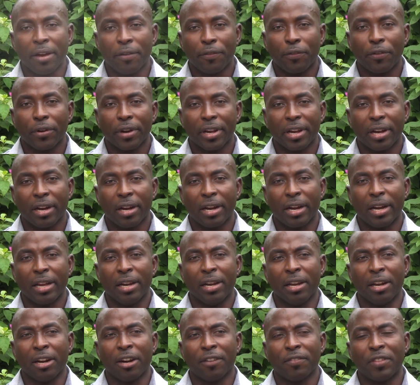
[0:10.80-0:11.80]
Africa, a
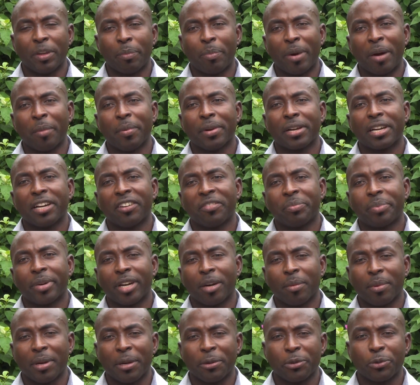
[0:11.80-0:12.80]
lot of the public health
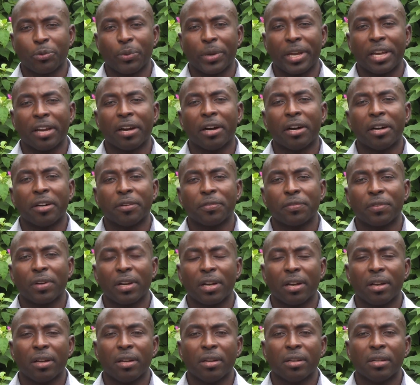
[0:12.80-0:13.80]
problems we have
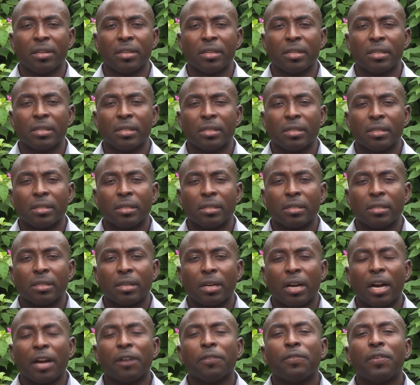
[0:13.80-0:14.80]

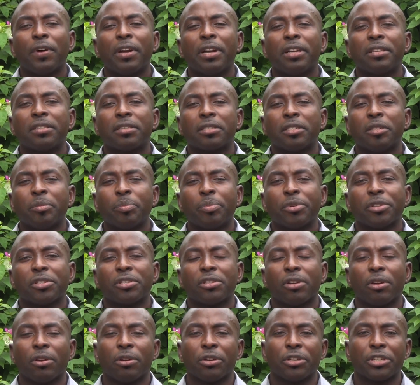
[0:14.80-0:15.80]
very simple
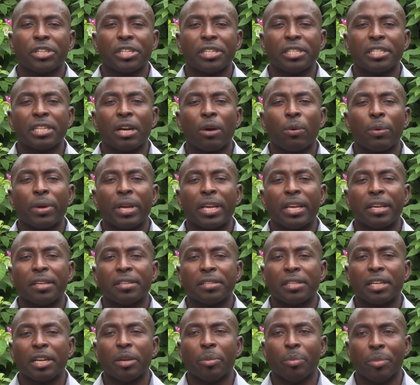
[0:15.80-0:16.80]
solutions that we
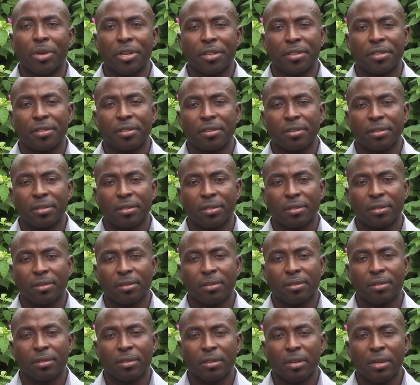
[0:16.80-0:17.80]
easily miss.
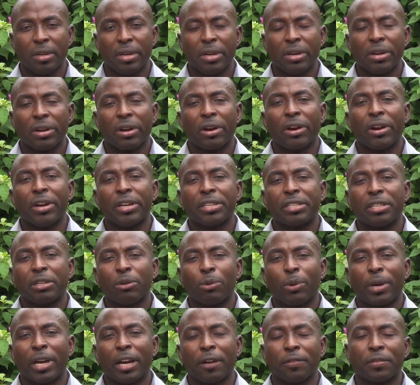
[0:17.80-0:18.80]
Currently,
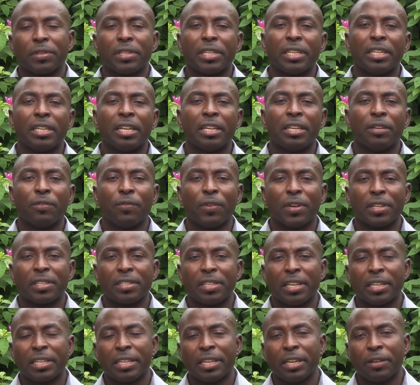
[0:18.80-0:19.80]
we have seen the
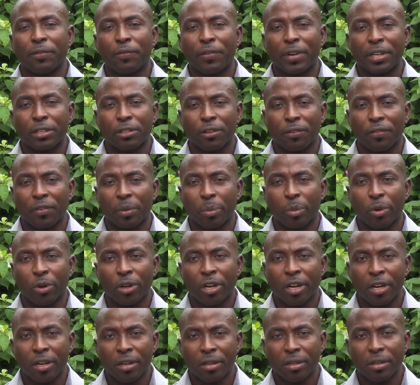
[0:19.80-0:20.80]
devastating effects of
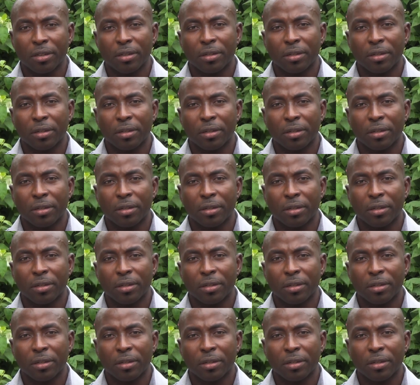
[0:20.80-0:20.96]
Ebola.